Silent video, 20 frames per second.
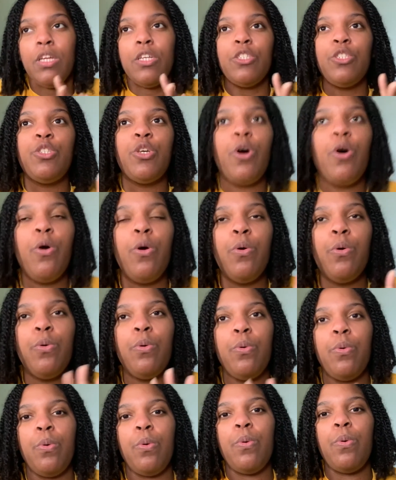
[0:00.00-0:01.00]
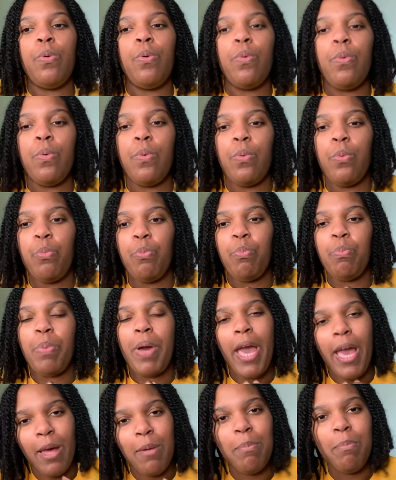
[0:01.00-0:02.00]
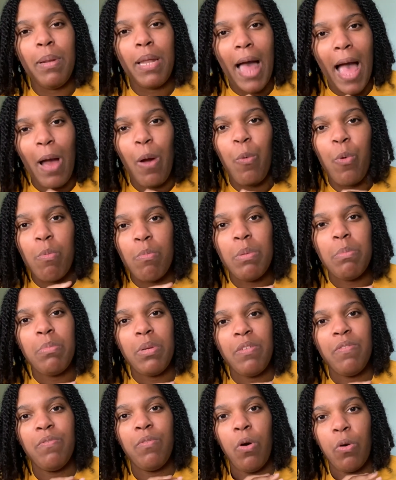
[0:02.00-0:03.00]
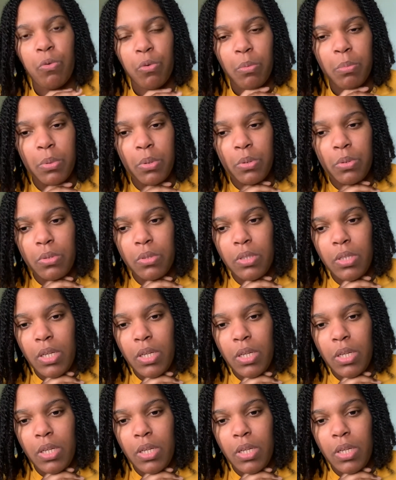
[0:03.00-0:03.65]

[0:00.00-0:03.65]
So, can Black women be vulnerable?